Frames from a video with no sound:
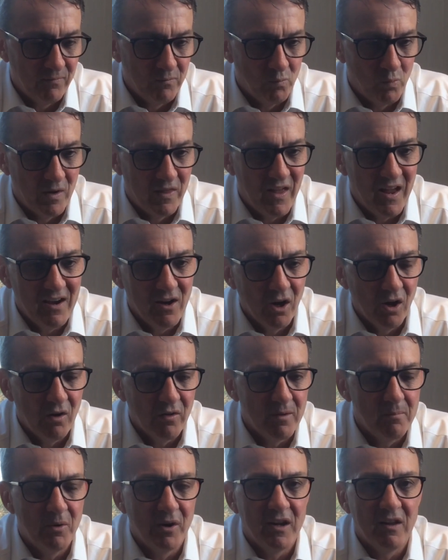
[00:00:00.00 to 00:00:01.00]
We then lock
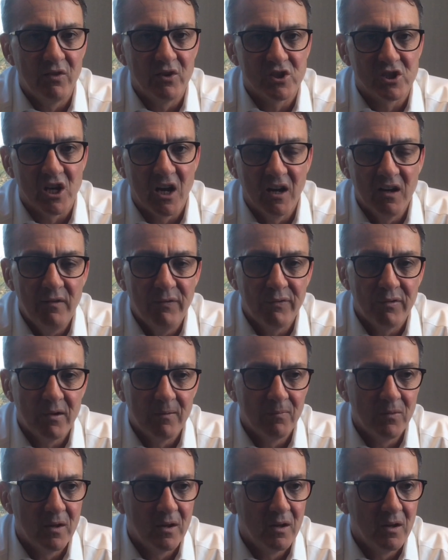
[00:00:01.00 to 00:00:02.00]
the money in the safe,
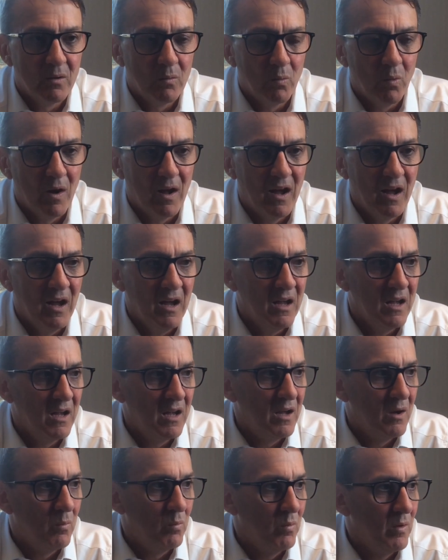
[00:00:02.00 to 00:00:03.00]
where
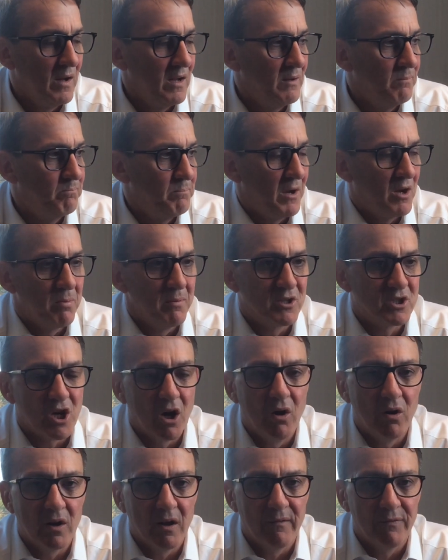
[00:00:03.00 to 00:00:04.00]
we become a
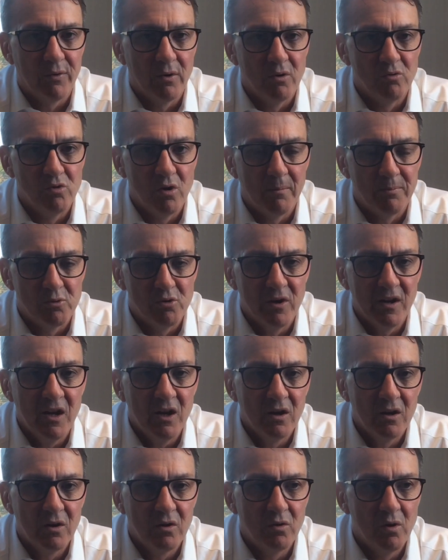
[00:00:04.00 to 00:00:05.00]
target for a robbery
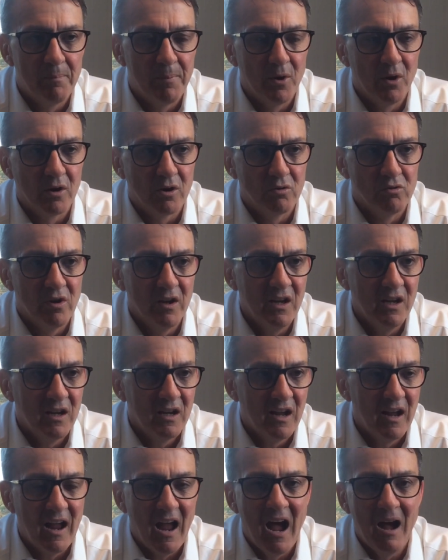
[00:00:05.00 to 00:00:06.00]
or a burglary.
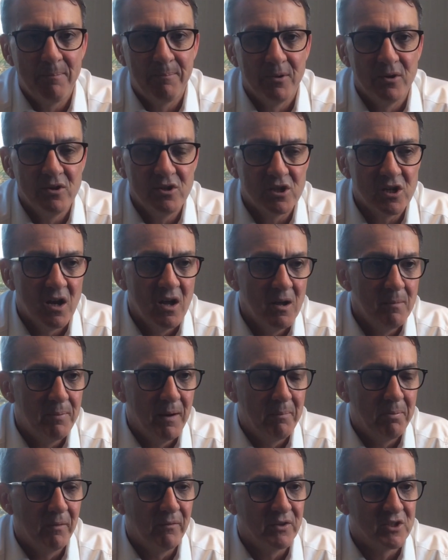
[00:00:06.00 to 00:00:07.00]
It happens.
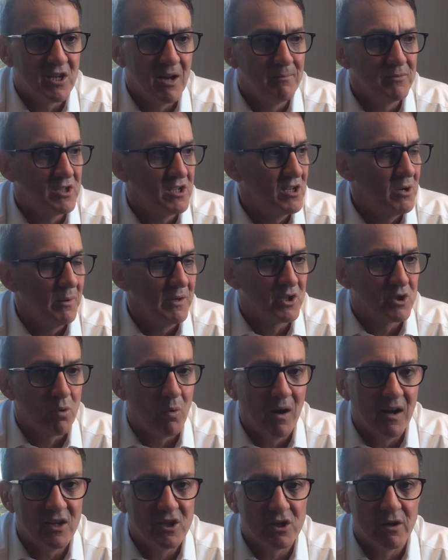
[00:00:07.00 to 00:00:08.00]
People have attempted to do it
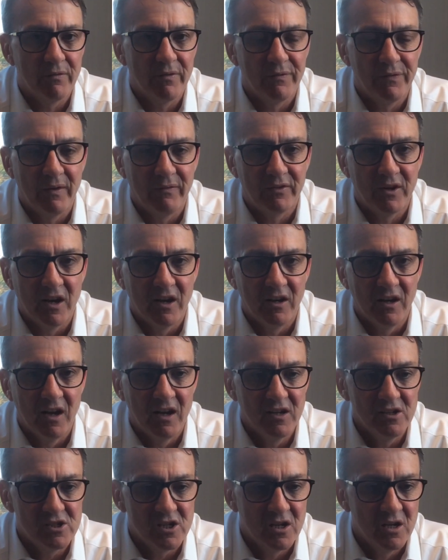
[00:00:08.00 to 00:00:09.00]
twice over 15
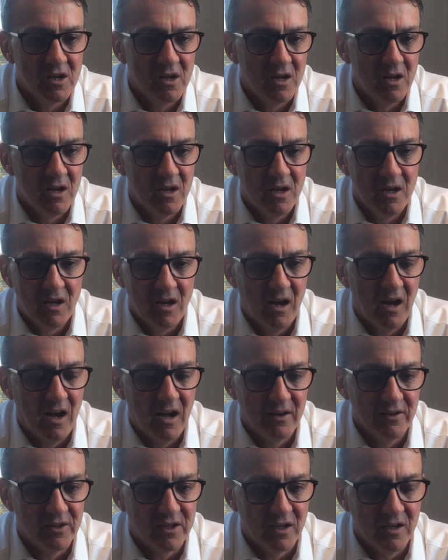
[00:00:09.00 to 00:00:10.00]
years,
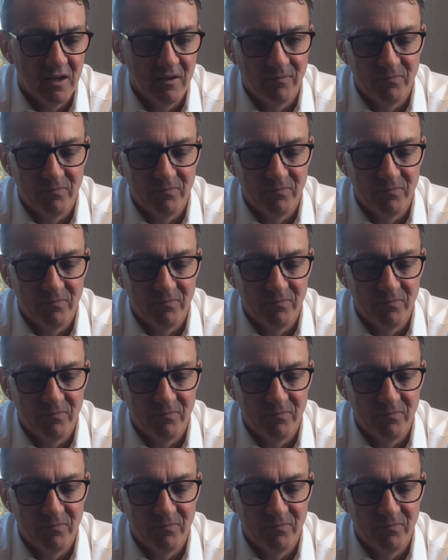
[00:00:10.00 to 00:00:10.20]
and